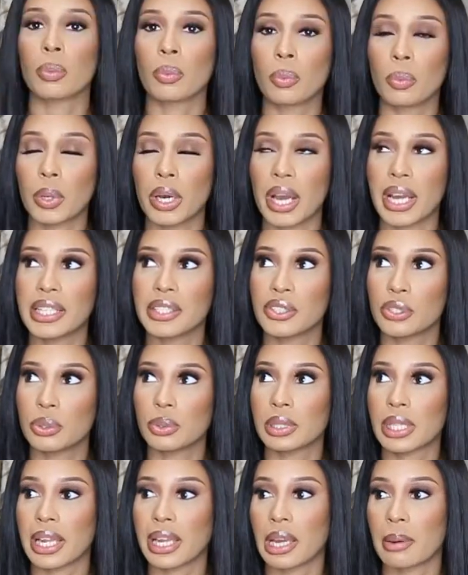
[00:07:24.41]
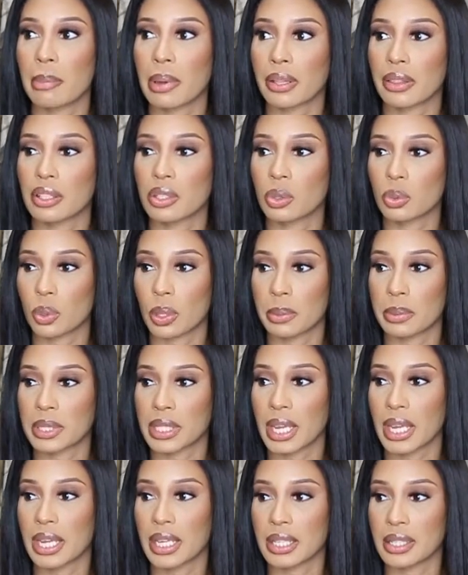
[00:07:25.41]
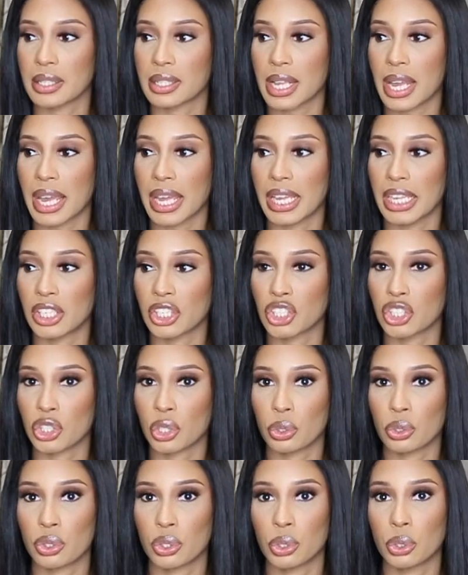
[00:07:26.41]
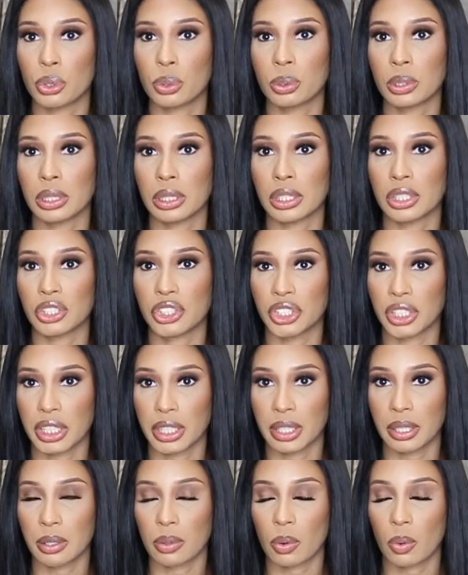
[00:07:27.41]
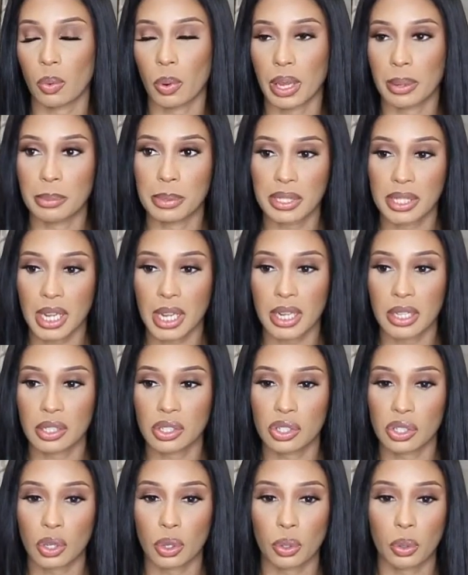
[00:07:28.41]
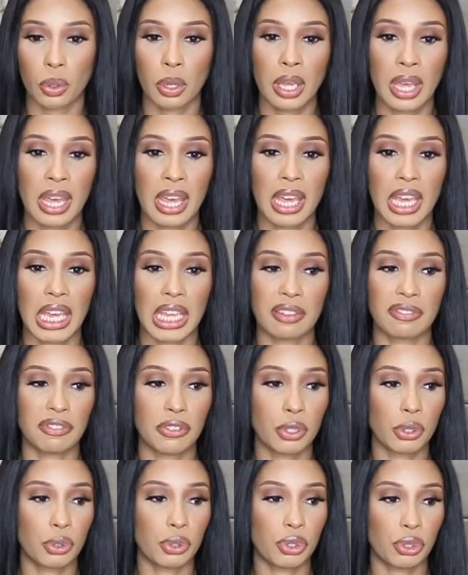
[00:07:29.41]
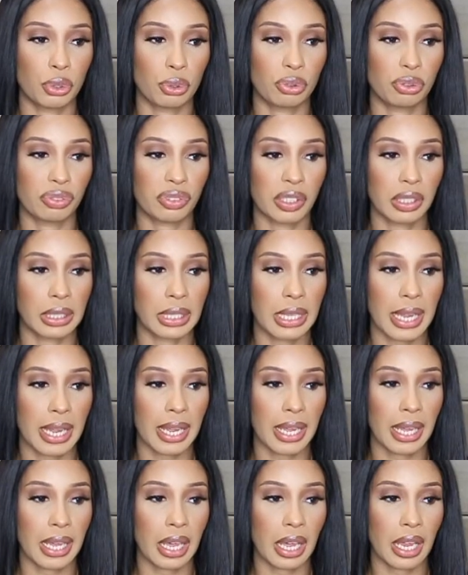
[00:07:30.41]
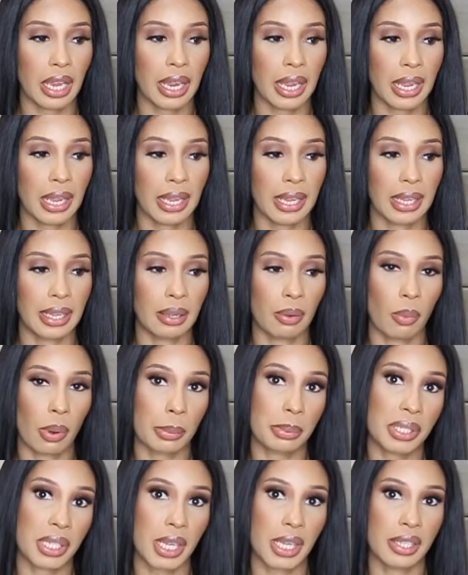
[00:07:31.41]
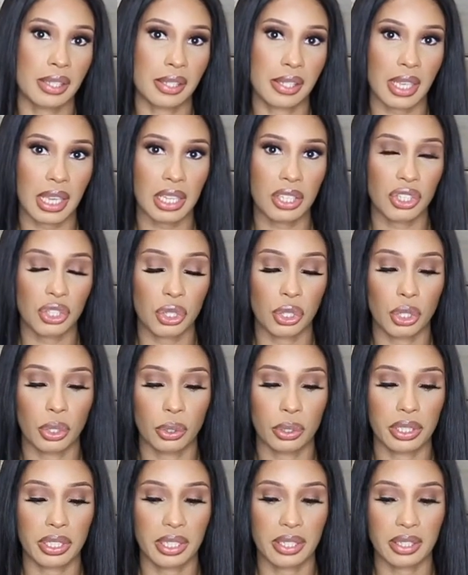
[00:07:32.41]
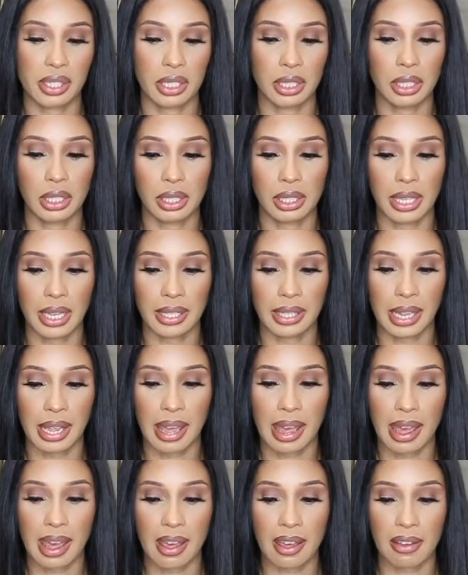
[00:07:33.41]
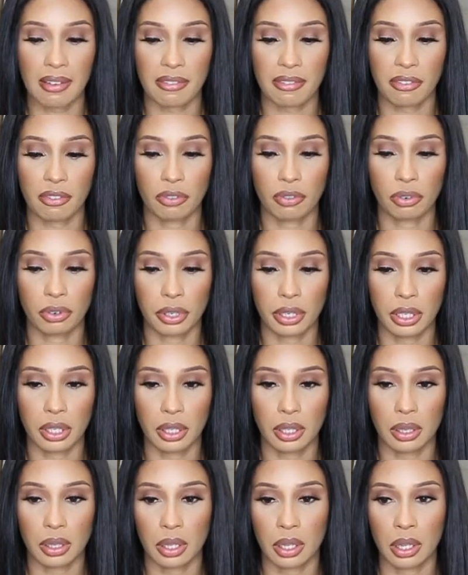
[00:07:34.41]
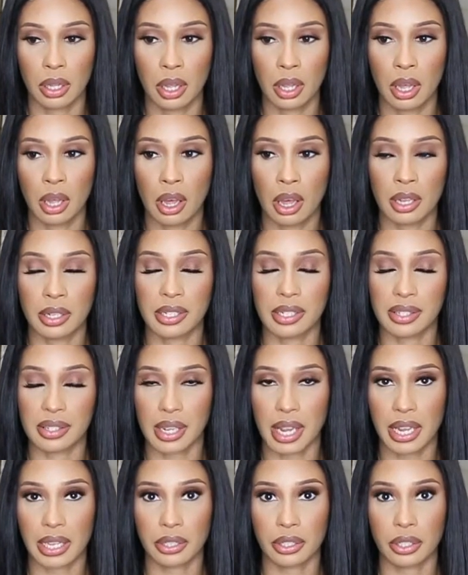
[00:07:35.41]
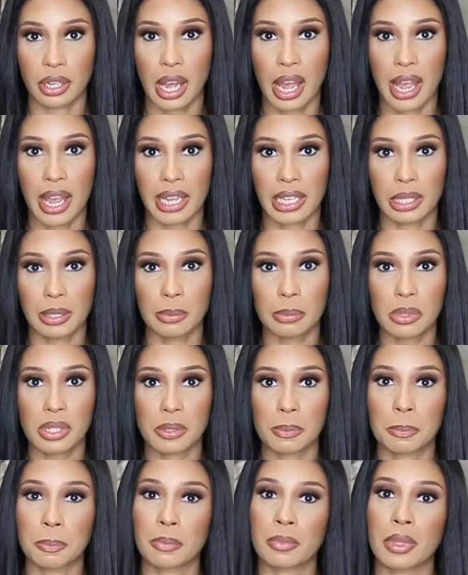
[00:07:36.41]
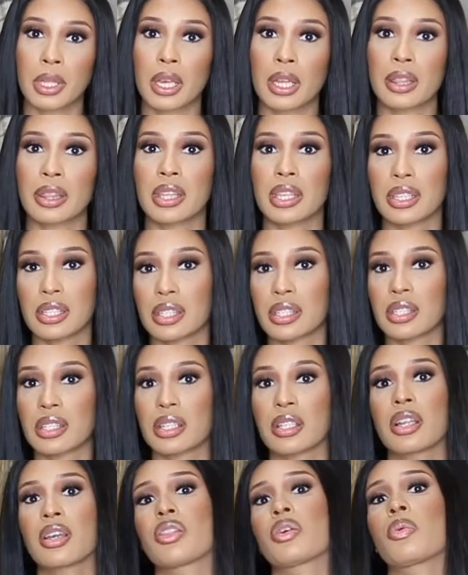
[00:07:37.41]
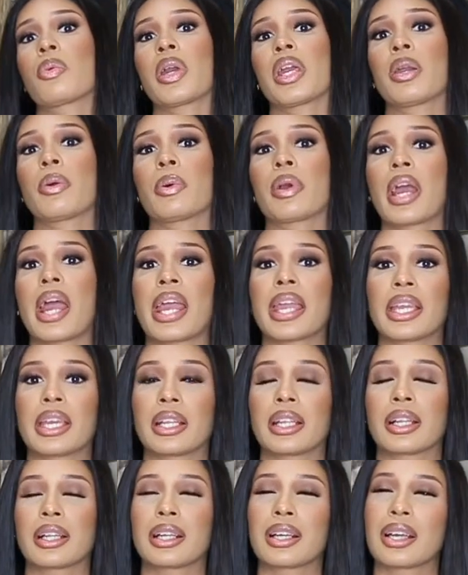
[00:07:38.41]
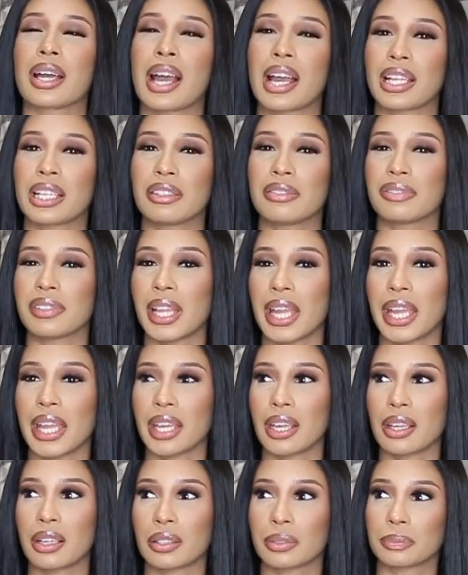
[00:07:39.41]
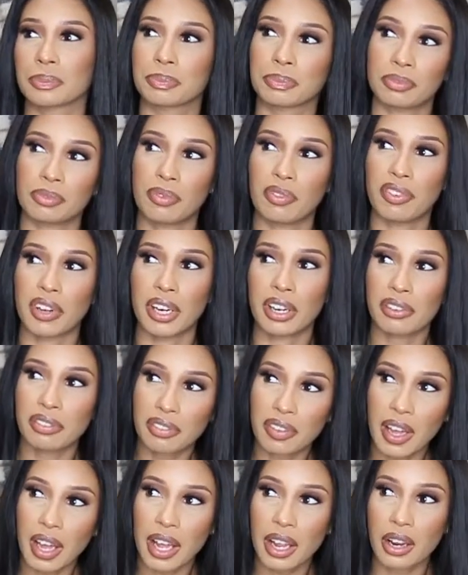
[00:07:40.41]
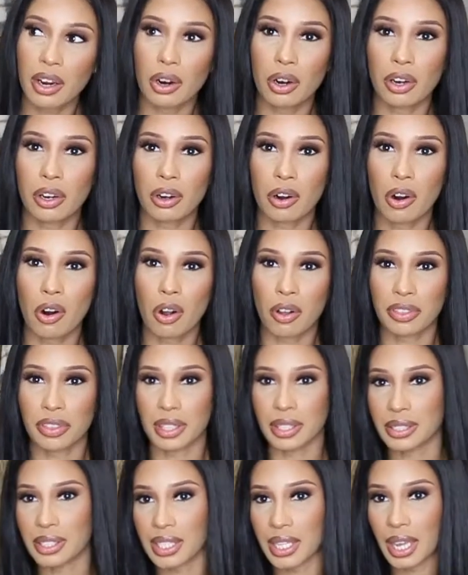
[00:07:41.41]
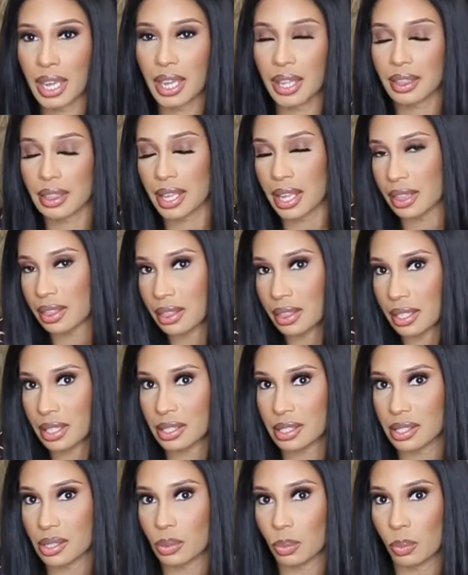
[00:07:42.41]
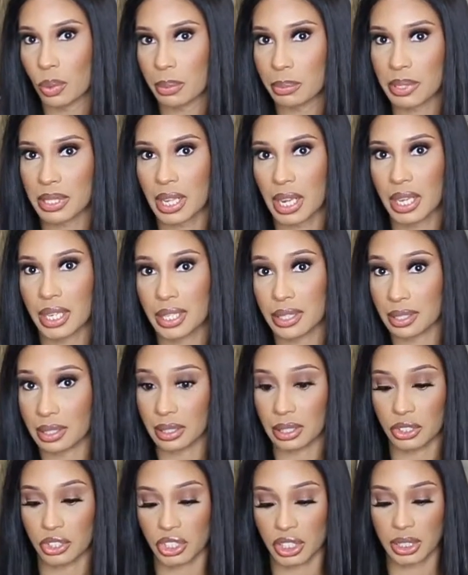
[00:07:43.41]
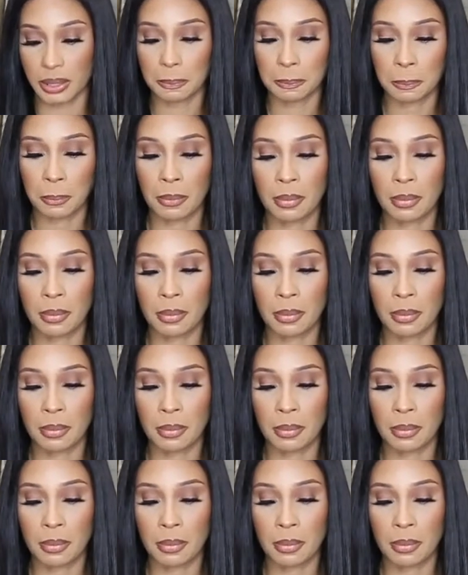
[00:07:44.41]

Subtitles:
What I do like about this website is that it shows you legit websites. So if you do feel like a website is sketchy or it doesn't look like they have real designer items, this is another way where I can kind of like verify or authenticate that this website is legit.